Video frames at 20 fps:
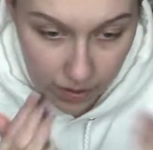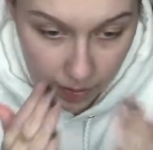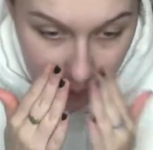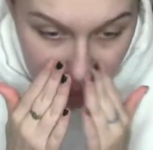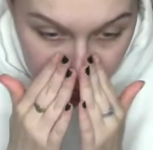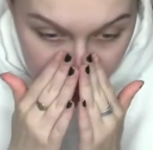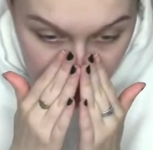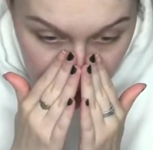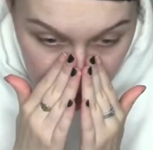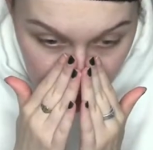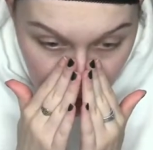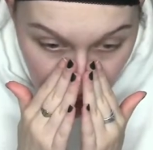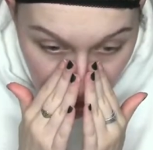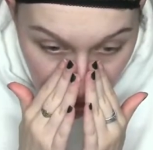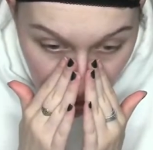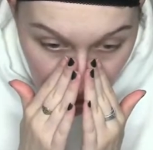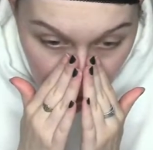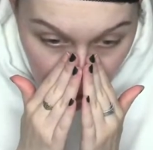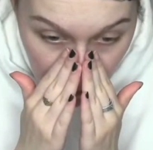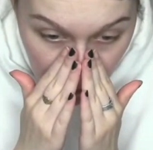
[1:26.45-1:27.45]
put it
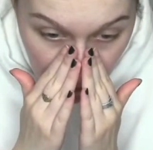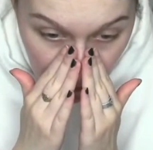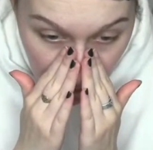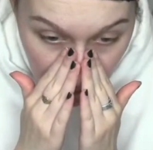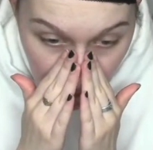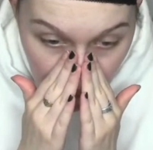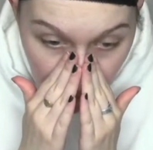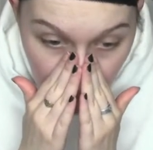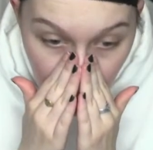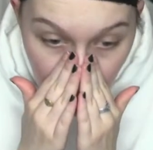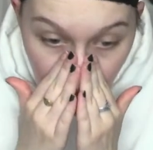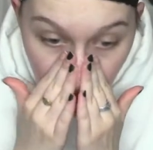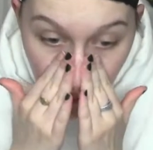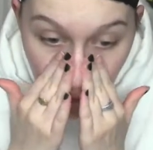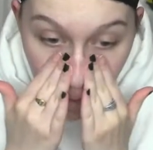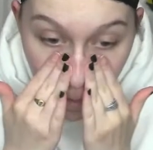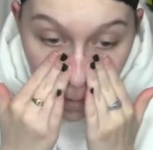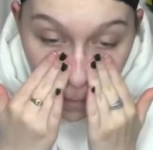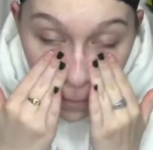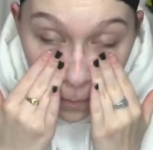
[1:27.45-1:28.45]

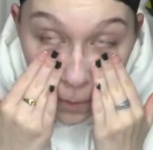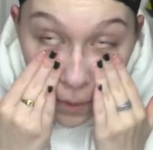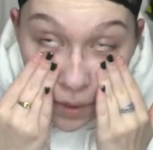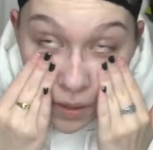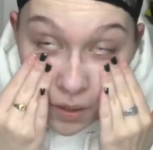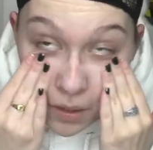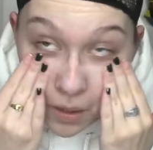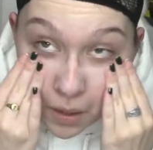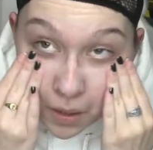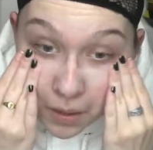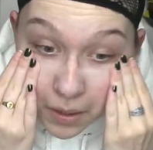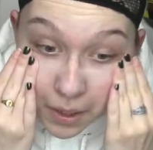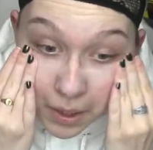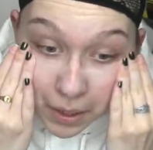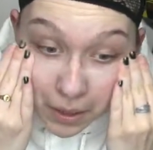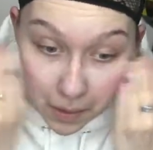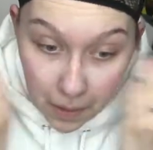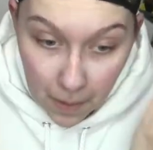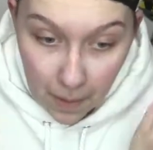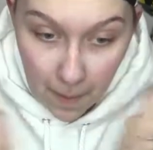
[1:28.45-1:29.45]
right along
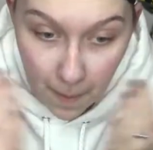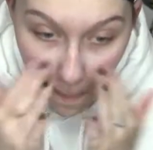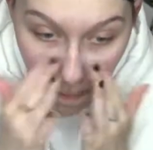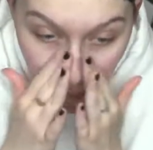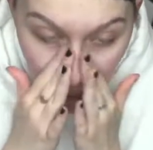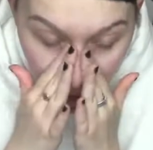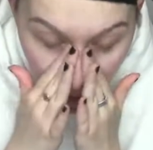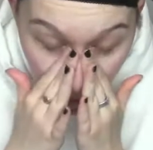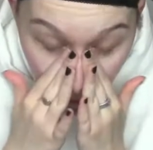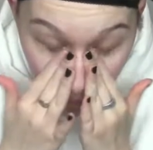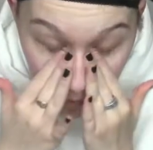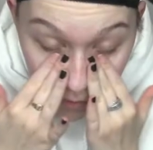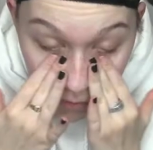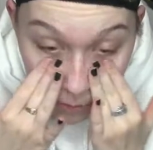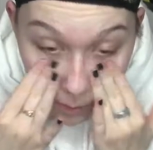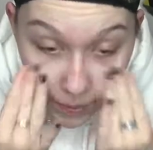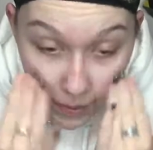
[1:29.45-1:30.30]
here. Under my